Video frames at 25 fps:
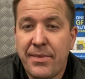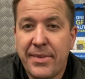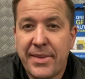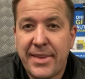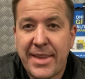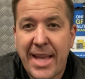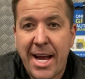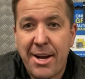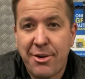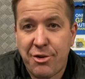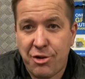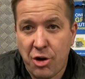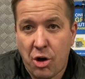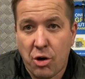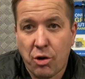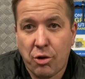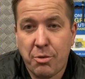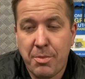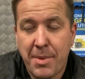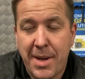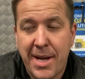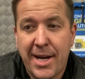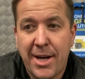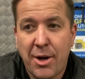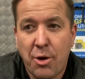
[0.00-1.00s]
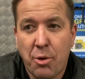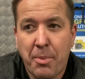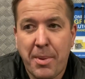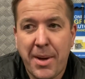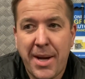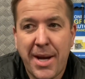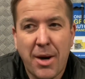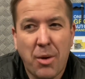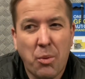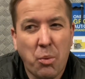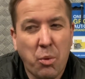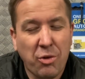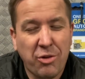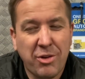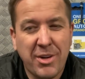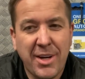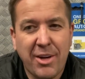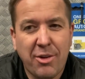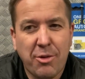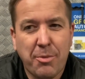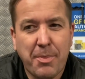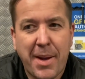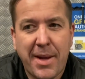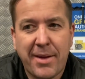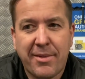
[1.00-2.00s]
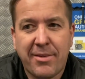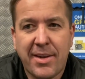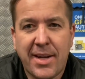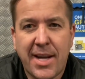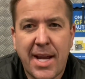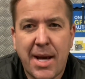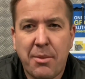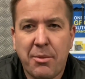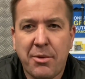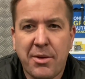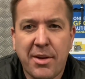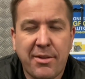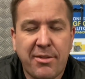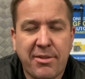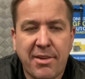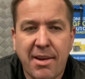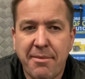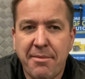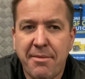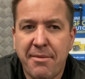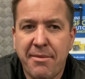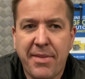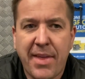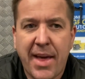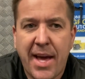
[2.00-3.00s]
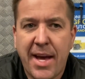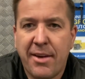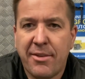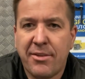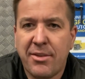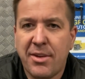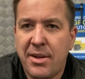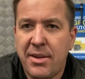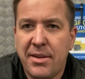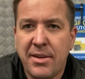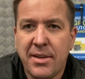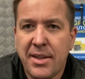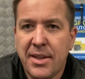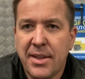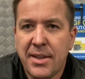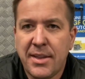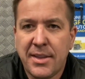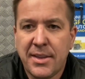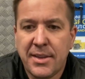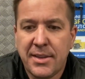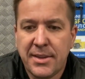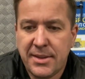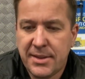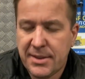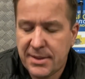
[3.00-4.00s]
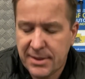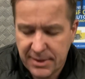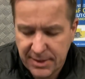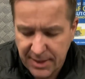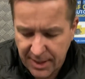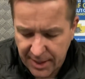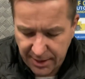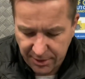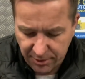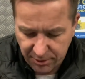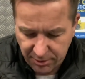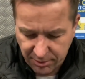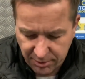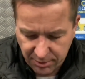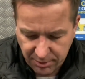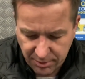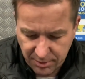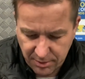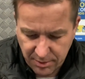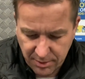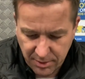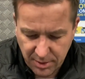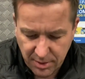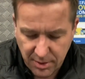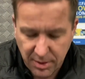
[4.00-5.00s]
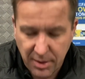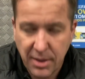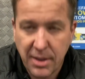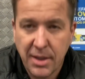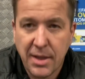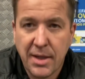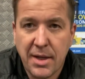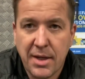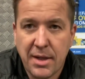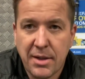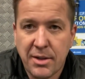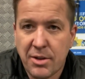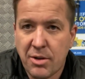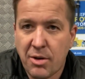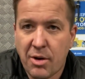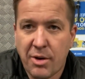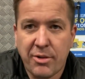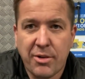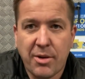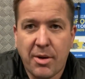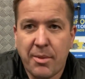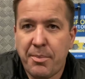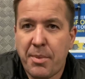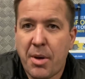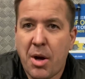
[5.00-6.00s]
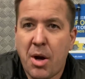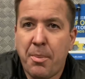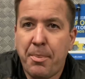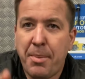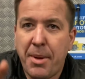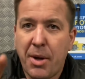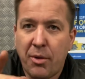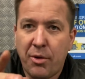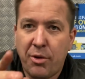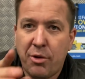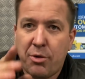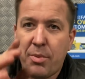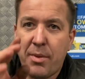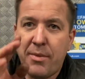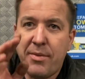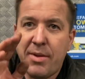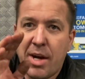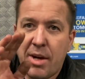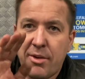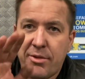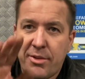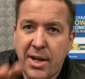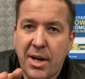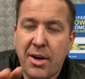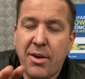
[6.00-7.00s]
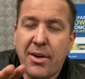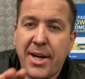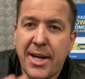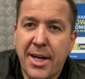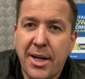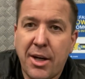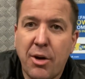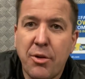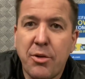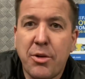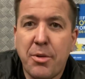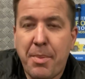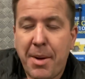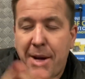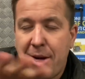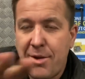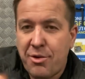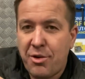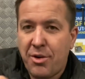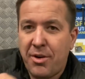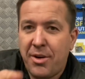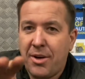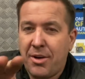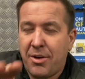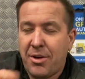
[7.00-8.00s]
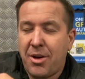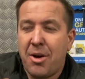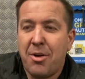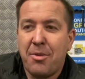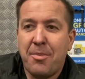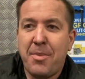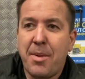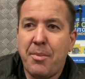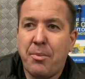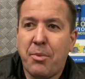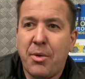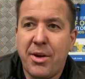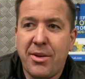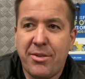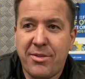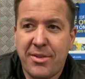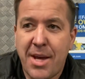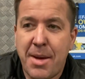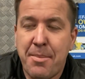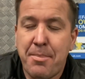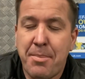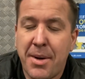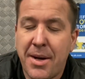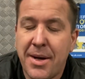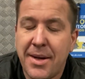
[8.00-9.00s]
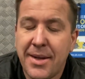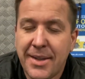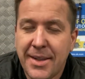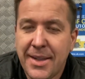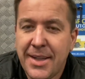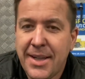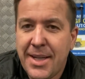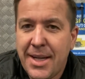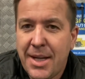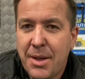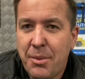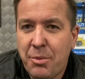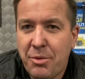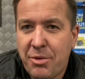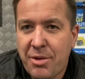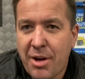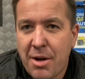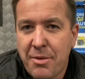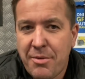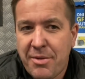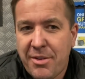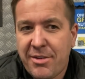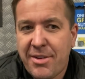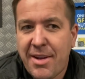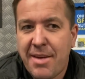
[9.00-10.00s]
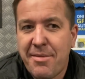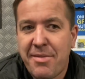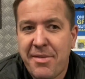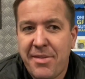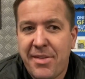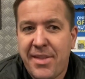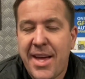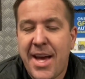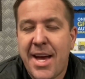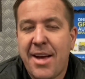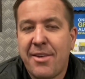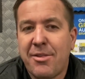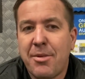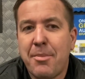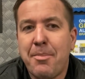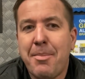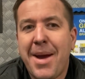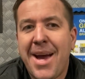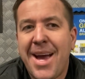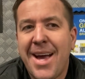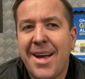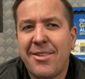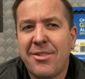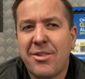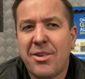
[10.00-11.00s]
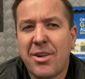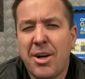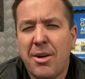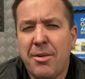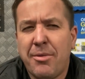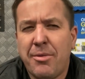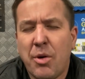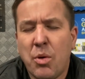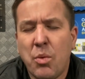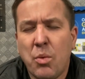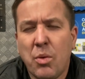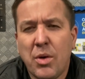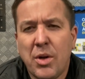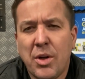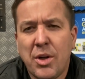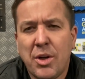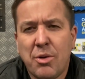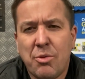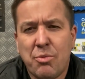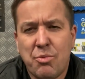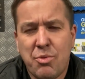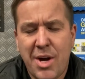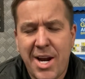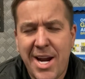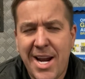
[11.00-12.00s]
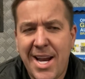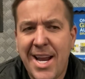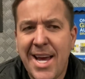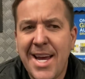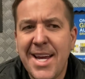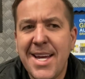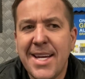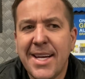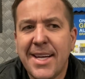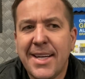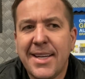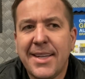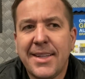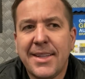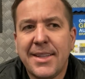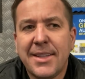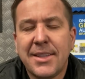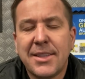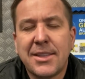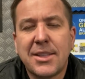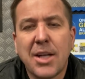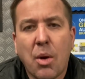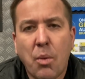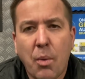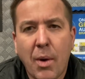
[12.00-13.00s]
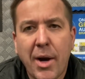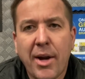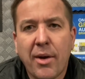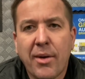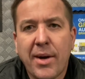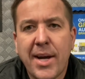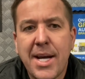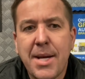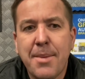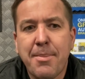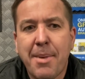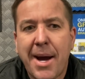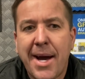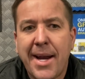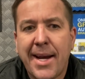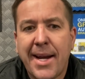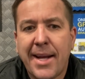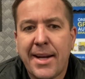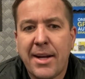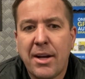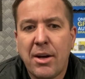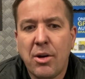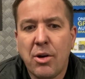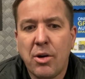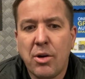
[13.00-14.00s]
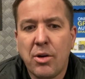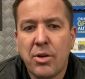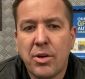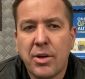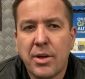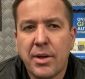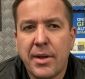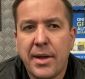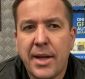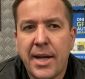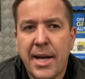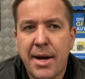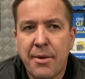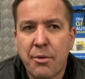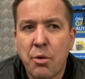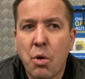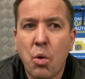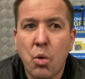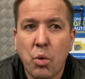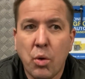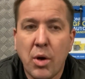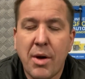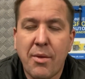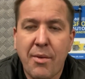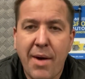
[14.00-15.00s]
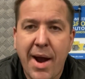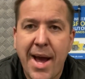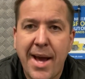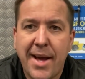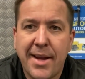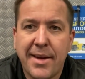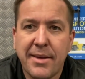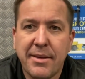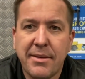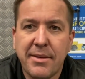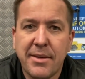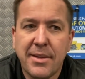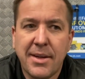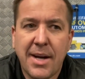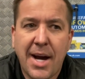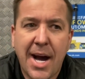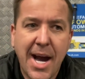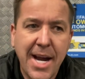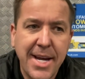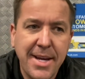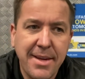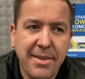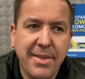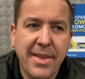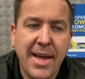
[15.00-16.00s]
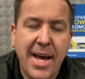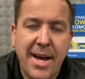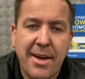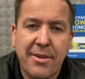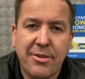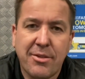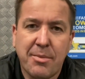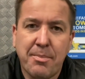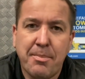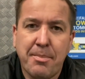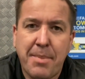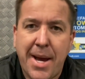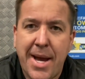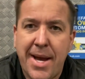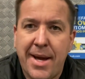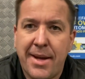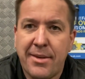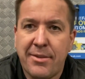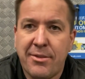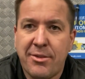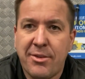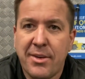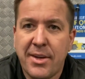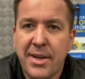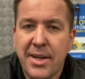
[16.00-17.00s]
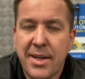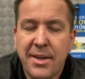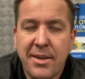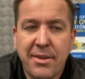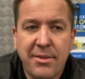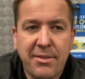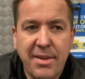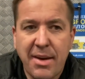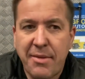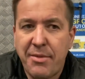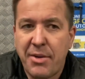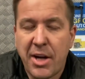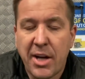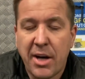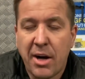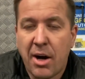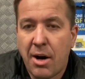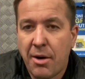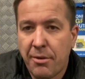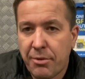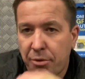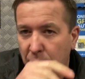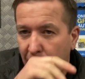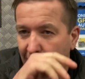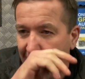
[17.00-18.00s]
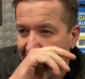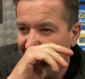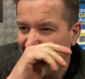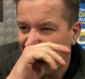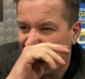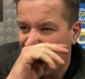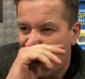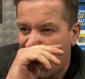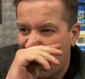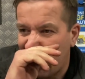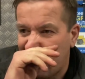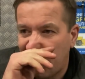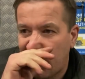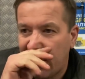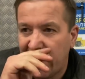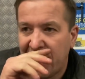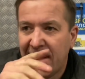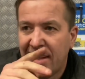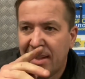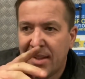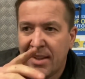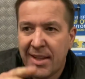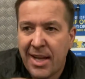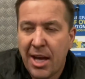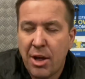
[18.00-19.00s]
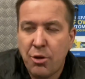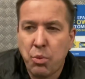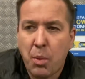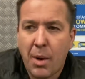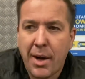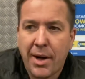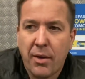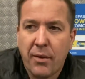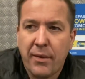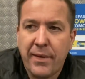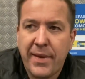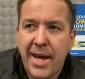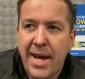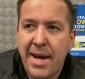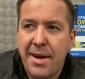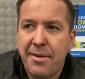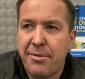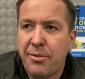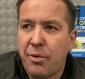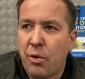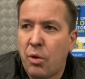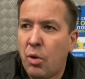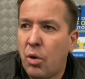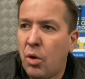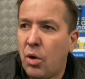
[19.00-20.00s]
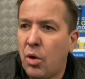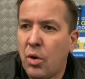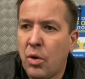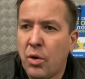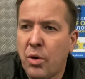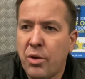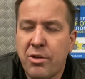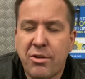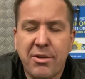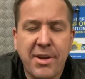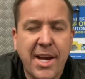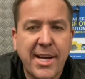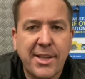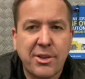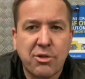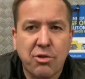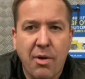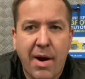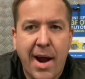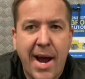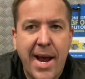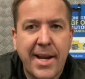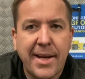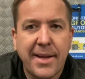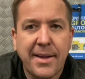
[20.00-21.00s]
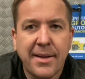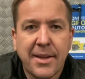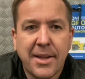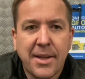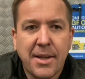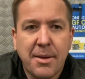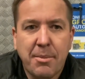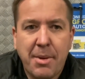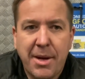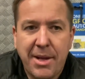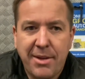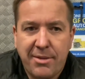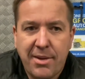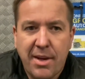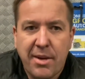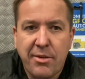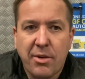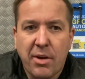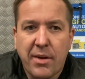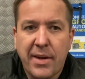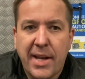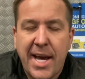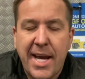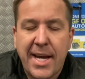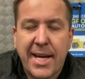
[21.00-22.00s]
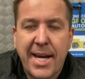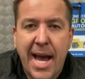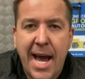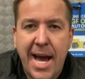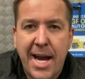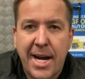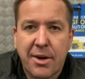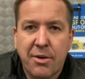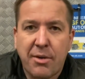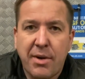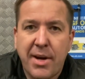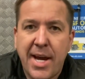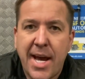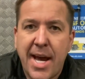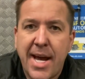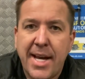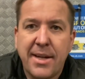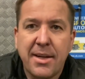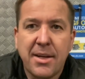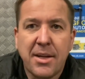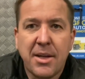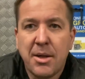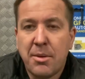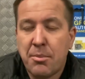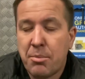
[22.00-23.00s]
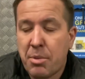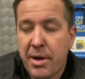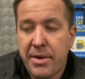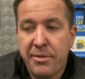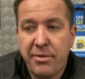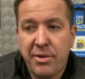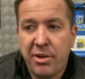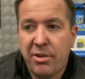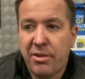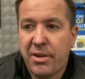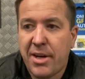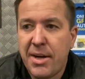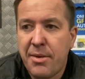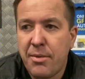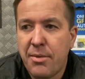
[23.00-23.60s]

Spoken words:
That shocked me a little bit. I wasn't expecting that. Was that 7,006? Guys, I'll be honest with you. I said I'll include the picture and I can't remember what it said, but it was over £7,000. And I thought, really? So I went on eBay and had a look and they're all around £8,000. 7.5 to 8,000. There's one on there for £6,000, but it says on there, category N, previously